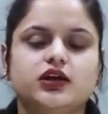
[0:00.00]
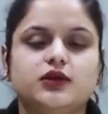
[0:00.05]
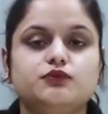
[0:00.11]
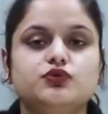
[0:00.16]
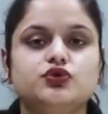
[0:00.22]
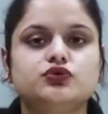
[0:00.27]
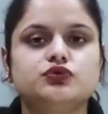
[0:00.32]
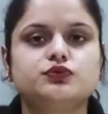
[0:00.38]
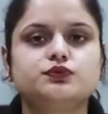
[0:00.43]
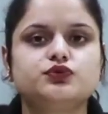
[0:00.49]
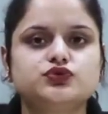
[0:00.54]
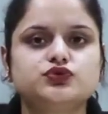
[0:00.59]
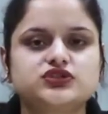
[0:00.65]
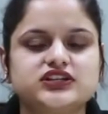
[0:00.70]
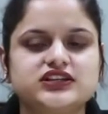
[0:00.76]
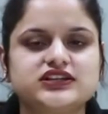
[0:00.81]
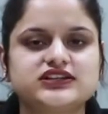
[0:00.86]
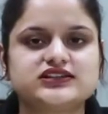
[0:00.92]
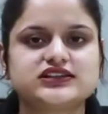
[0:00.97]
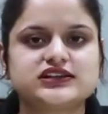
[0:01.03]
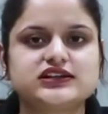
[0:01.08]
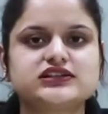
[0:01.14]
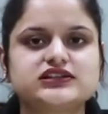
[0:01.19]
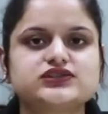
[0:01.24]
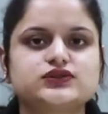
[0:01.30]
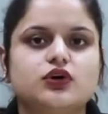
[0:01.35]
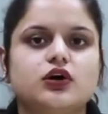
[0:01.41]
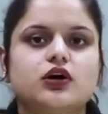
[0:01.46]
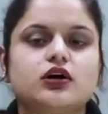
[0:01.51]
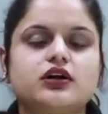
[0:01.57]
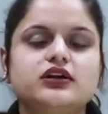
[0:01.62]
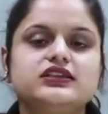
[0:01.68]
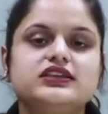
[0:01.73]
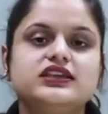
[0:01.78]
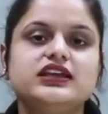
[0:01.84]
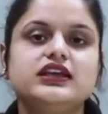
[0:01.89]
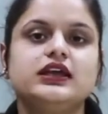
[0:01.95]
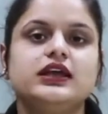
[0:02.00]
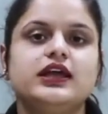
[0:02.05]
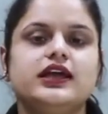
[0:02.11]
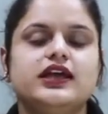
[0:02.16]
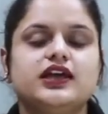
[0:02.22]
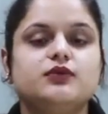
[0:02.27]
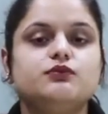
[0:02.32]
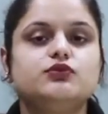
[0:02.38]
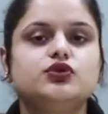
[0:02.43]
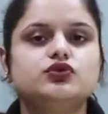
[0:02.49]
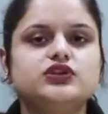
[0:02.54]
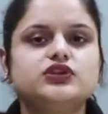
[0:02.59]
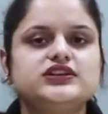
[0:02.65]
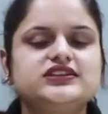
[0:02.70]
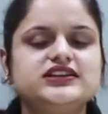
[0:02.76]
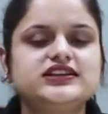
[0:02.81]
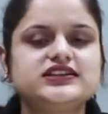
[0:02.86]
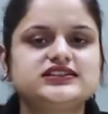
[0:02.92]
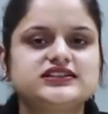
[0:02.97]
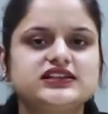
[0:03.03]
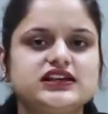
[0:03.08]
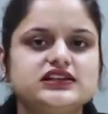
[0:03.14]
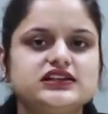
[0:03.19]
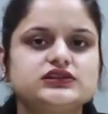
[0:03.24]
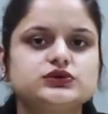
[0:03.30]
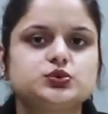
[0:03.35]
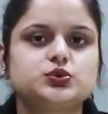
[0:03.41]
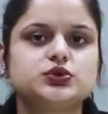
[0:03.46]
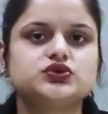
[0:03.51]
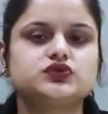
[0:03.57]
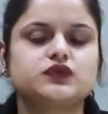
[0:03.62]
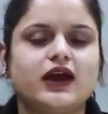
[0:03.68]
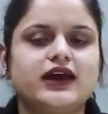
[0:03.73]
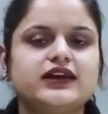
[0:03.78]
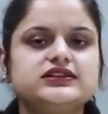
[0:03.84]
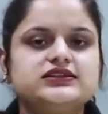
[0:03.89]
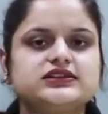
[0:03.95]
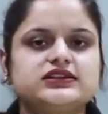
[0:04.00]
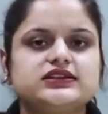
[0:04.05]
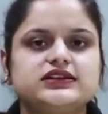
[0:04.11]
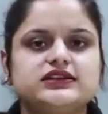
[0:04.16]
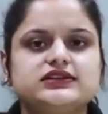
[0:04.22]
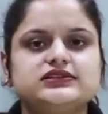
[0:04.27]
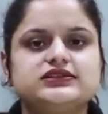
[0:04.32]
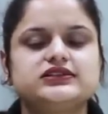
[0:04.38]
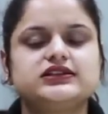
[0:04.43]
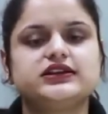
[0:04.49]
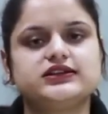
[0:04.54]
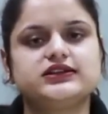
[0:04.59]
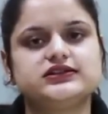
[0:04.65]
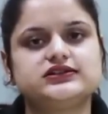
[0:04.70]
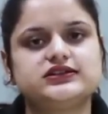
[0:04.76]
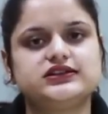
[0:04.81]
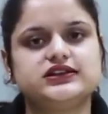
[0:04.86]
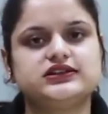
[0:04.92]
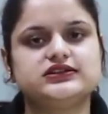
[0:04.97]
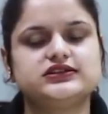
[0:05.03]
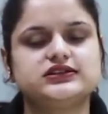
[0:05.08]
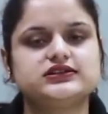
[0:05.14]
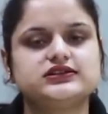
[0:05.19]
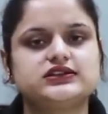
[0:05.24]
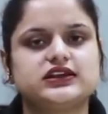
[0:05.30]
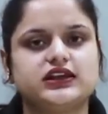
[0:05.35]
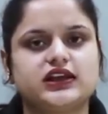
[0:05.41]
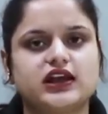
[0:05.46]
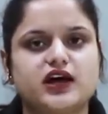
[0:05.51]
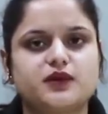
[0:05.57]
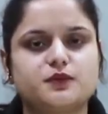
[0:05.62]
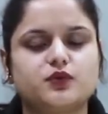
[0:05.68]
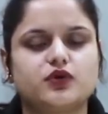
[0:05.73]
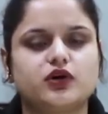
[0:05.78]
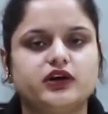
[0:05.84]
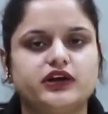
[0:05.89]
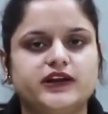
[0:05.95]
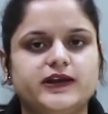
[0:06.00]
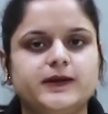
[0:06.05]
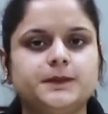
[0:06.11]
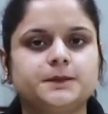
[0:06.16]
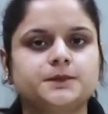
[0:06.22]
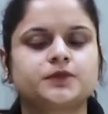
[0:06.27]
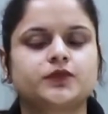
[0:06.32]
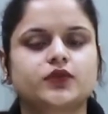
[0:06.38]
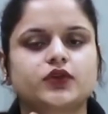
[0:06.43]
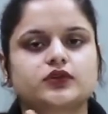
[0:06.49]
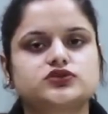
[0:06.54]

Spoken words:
immune boosting cells or the immunity cells which fights against the diseases in our body.